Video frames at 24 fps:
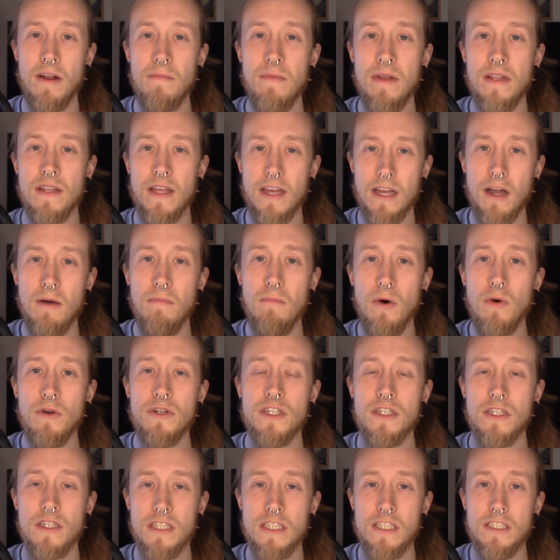I mean like
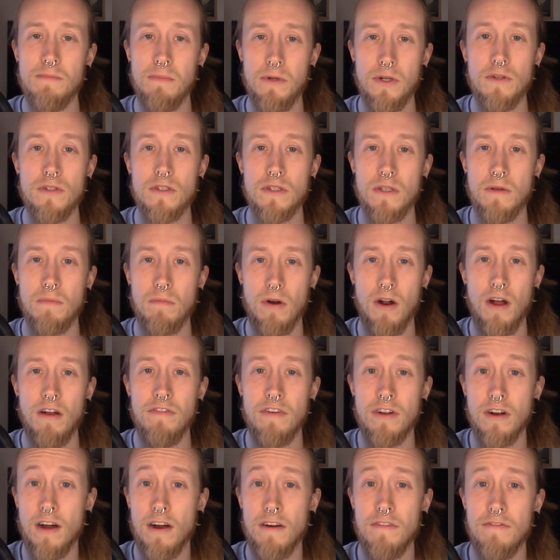emotionally, spiritually
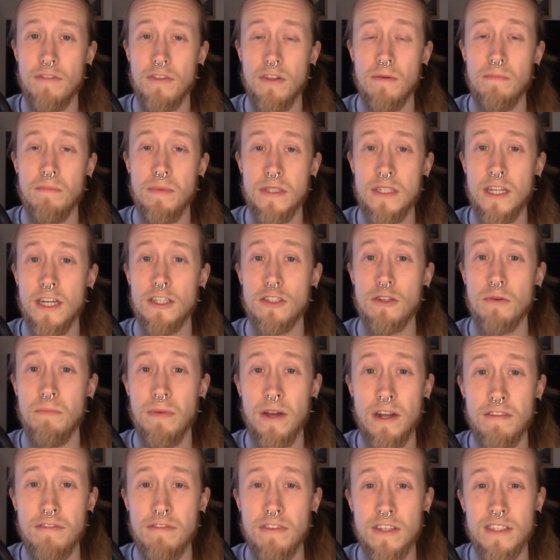profit off the potential
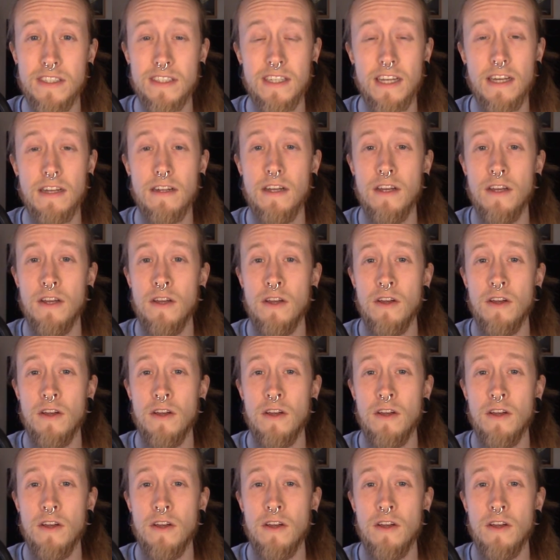benefits that,